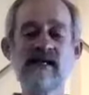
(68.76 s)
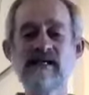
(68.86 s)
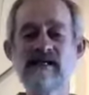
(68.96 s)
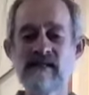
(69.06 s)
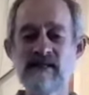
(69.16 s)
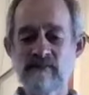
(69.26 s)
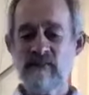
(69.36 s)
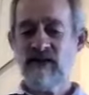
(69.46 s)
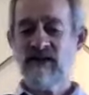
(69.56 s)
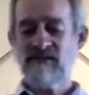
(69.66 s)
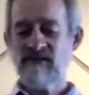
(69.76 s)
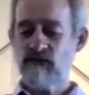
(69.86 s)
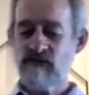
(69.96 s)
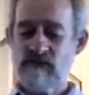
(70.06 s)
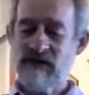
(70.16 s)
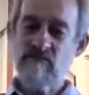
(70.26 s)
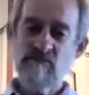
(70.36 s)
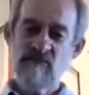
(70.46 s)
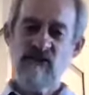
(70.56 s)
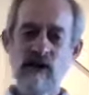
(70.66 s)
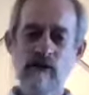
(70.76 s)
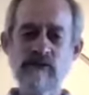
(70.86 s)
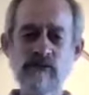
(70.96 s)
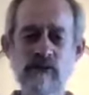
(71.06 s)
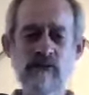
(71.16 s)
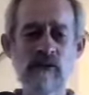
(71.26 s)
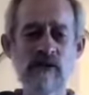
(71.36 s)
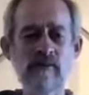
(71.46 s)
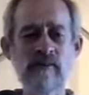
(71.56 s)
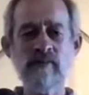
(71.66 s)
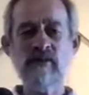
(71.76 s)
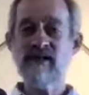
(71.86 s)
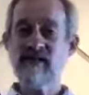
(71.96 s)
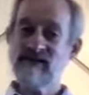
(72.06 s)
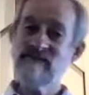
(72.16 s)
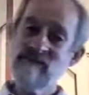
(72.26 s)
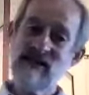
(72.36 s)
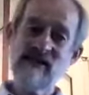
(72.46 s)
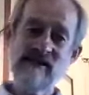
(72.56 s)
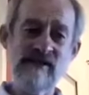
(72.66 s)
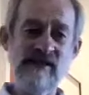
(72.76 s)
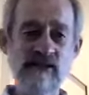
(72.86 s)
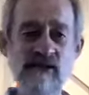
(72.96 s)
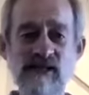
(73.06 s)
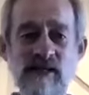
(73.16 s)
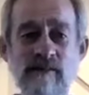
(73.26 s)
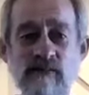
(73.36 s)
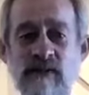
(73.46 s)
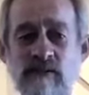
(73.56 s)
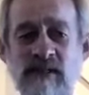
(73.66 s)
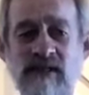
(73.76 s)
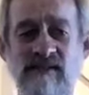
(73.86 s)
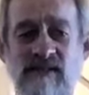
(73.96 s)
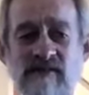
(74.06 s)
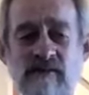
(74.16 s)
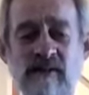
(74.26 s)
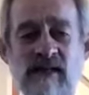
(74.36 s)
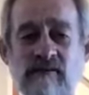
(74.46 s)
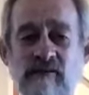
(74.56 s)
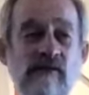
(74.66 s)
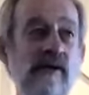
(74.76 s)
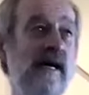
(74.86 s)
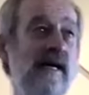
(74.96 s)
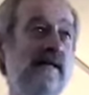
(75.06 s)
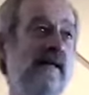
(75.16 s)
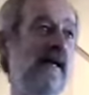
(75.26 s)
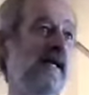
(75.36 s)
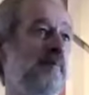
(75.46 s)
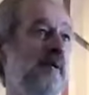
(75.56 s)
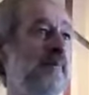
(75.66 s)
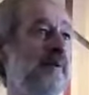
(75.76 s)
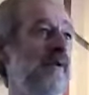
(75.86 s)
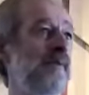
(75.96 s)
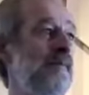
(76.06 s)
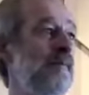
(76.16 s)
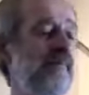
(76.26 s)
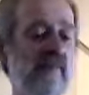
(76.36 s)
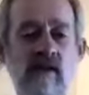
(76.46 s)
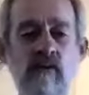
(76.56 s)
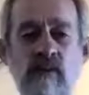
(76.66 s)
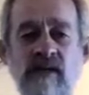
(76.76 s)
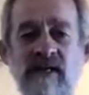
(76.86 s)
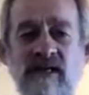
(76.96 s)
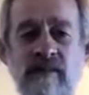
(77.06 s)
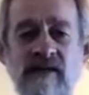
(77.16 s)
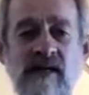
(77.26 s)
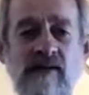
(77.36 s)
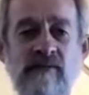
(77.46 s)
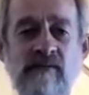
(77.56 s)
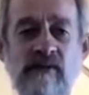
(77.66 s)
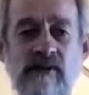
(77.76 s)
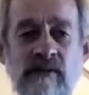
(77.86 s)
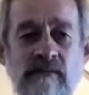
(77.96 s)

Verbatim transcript: And, uh, and so, right, always worthwhile remembering that, yeah, even in good times, we, we got stuff to be thankful for and, and people we need to be thankful for.